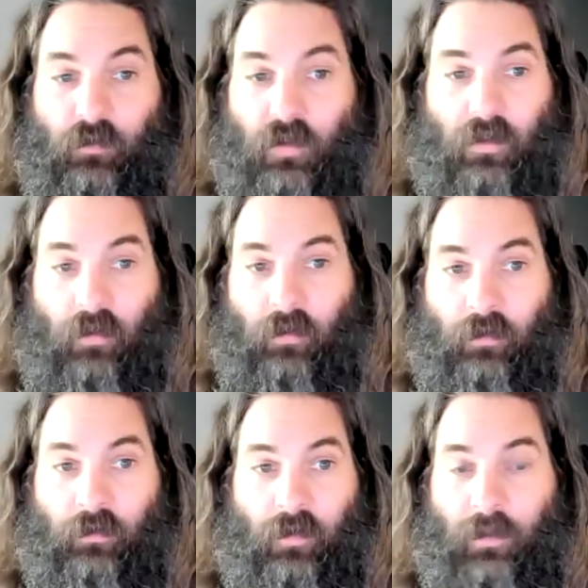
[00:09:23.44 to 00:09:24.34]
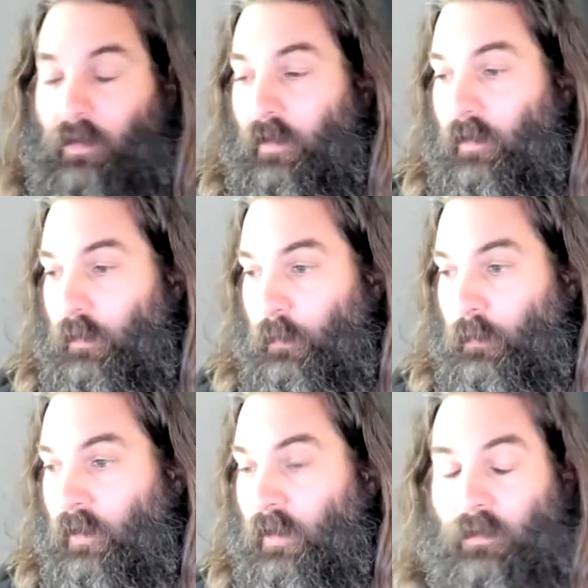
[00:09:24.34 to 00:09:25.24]
just going to agree with
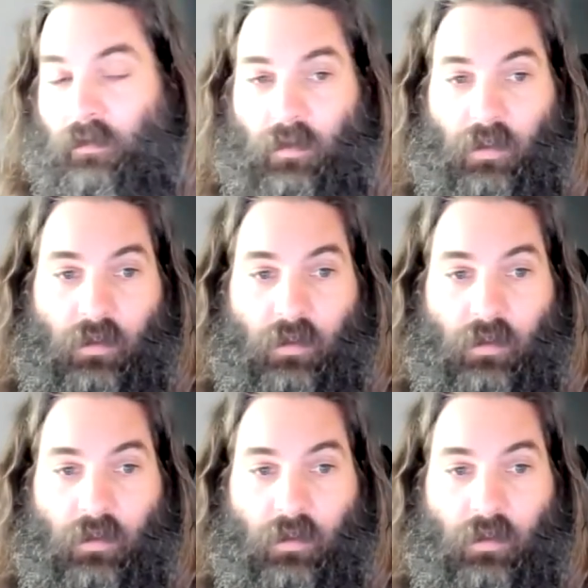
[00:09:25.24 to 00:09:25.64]
Una.